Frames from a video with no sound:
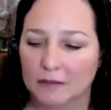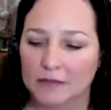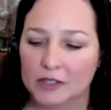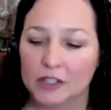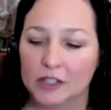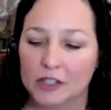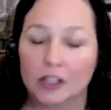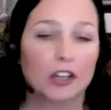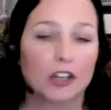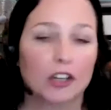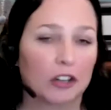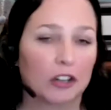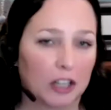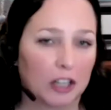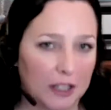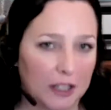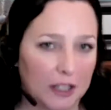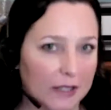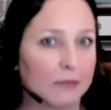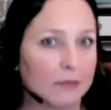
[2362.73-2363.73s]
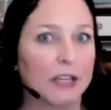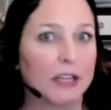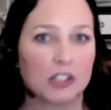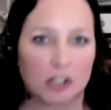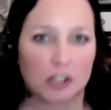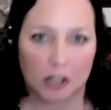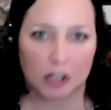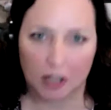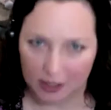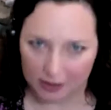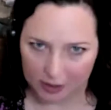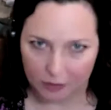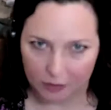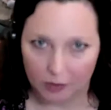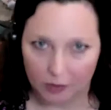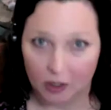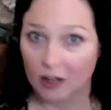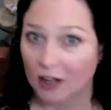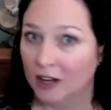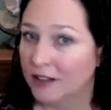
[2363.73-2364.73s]
securing this major
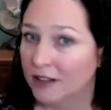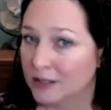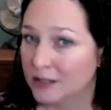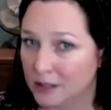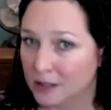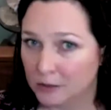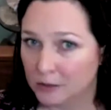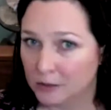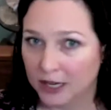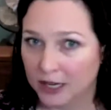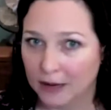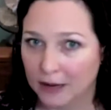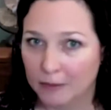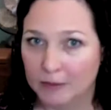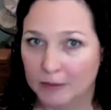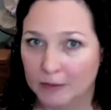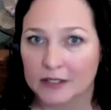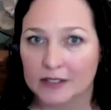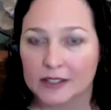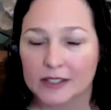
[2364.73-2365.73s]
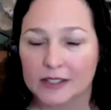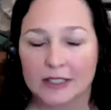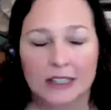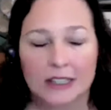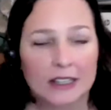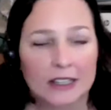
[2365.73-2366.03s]
customer. And this is what happens.